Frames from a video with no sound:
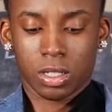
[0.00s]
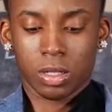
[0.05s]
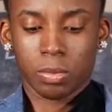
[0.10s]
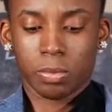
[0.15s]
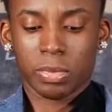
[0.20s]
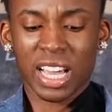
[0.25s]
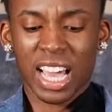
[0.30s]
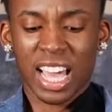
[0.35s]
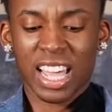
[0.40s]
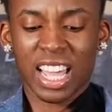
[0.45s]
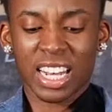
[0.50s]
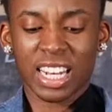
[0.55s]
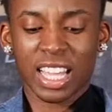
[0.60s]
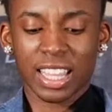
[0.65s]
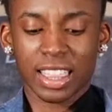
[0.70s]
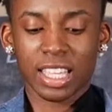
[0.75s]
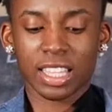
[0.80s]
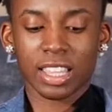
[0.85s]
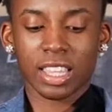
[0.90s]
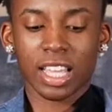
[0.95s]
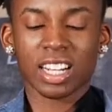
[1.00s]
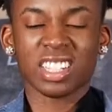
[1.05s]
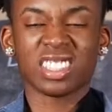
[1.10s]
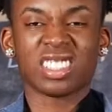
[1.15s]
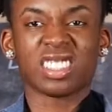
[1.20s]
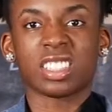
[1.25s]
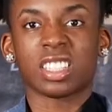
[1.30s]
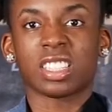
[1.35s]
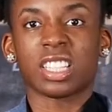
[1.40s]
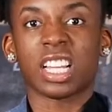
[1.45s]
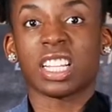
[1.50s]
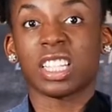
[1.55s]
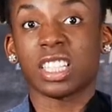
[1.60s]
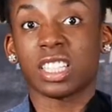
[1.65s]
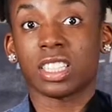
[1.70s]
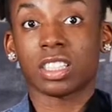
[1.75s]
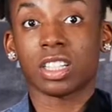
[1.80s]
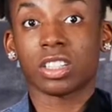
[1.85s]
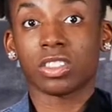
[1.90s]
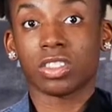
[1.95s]
And I think that it's good that it
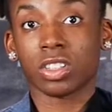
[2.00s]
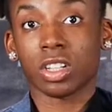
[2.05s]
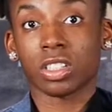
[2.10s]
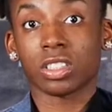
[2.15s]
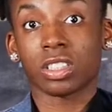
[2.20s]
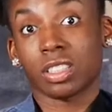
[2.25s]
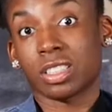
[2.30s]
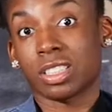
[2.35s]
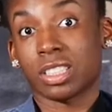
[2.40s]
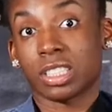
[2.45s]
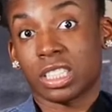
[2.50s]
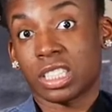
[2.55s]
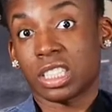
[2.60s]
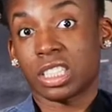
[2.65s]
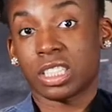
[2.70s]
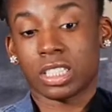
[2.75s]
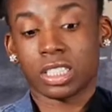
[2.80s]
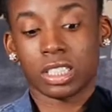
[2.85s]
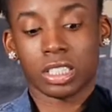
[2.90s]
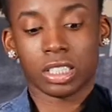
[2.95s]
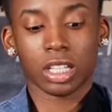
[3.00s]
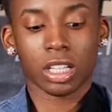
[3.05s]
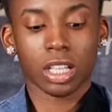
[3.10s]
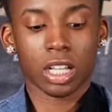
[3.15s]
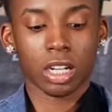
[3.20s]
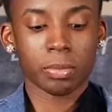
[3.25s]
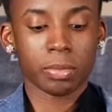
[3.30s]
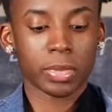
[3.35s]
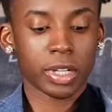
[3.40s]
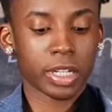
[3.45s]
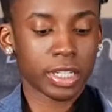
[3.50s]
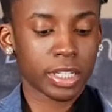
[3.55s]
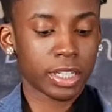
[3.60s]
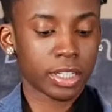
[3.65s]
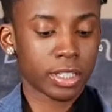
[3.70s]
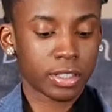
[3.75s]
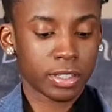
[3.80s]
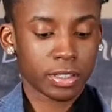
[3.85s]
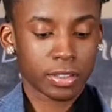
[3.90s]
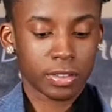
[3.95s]
is unsalted since it is a lot of butter.
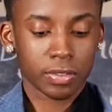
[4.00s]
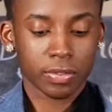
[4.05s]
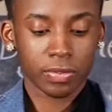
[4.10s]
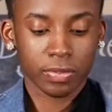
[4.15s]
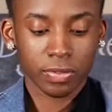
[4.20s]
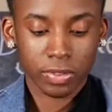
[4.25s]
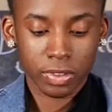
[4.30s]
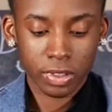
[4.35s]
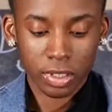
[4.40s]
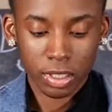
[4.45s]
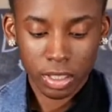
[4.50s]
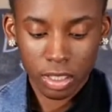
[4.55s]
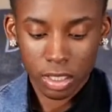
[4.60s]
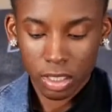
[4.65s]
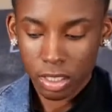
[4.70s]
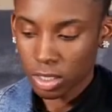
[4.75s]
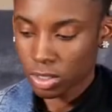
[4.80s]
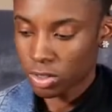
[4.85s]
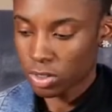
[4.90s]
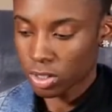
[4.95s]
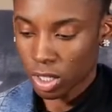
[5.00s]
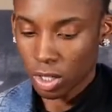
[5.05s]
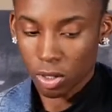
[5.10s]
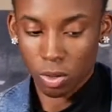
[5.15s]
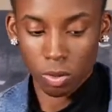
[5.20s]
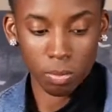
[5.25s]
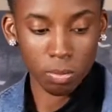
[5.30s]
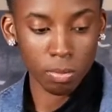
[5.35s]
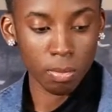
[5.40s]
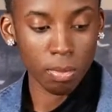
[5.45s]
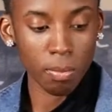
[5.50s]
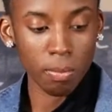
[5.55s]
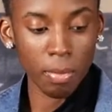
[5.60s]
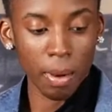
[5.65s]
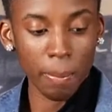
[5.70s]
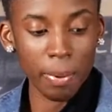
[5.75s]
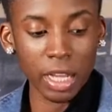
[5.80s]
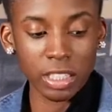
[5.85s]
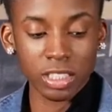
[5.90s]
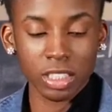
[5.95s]
So my
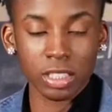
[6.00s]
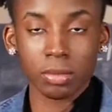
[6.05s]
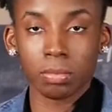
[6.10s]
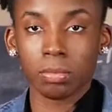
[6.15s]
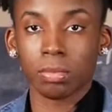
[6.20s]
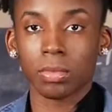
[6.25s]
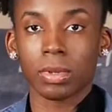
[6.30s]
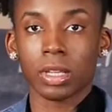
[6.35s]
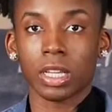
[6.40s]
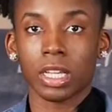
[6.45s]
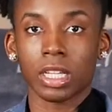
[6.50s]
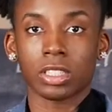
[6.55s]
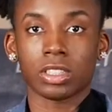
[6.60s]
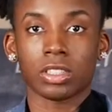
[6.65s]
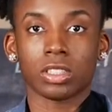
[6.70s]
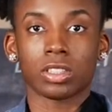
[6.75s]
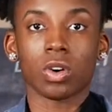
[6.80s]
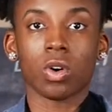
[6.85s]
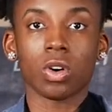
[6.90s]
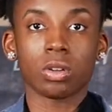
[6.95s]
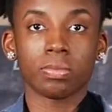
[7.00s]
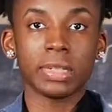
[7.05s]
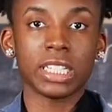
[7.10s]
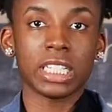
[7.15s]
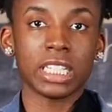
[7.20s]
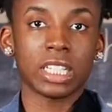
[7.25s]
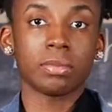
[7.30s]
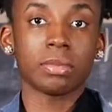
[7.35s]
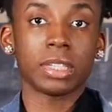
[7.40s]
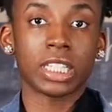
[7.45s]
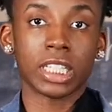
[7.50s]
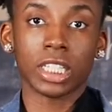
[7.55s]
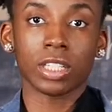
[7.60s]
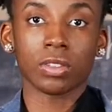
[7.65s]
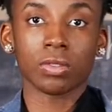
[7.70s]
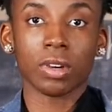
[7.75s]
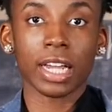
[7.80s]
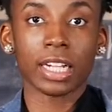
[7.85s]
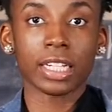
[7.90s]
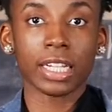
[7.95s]
pot's, it's on medium heat
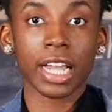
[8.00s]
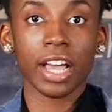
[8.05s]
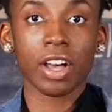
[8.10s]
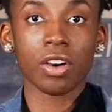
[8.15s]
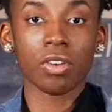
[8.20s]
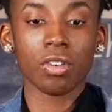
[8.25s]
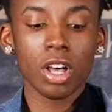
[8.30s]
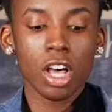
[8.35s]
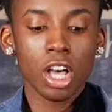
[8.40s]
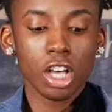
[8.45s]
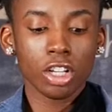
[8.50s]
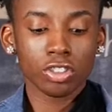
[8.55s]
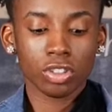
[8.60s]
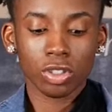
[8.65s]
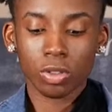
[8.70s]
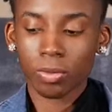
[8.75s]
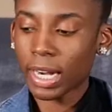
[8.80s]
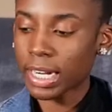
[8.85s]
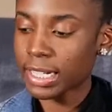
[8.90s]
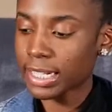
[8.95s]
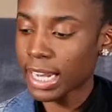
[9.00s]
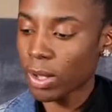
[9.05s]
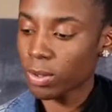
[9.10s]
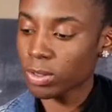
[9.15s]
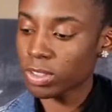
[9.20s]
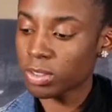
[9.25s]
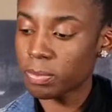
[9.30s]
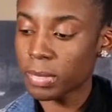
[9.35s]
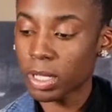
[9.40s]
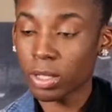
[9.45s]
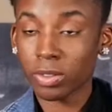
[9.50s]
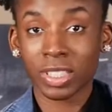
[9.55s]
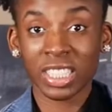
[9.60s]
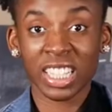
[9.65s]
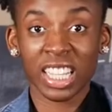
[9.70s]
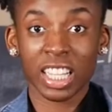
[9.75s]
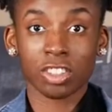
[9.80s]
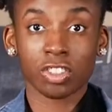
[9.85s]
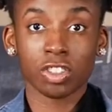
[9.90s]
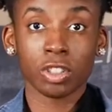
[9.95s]
right now. So right now it's melting
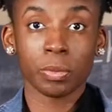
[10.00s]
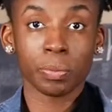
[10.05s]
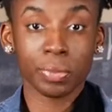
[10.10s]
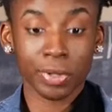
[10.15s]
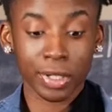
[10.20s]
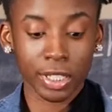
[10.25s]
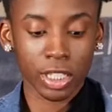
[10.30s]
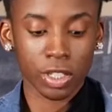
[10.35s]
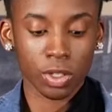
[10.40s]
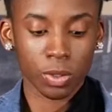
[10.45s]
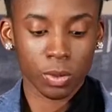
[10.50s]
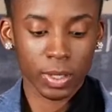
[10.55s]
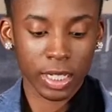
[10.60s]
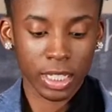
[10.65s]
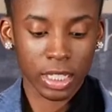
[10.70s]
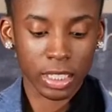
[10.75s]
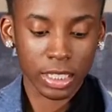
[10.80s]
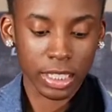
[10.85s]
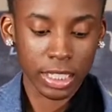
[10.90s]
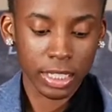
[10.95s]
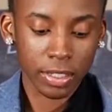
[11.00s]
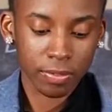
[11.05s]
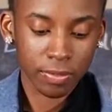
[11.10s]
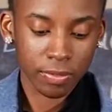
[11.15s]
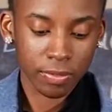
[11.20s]
actually pretty quickly.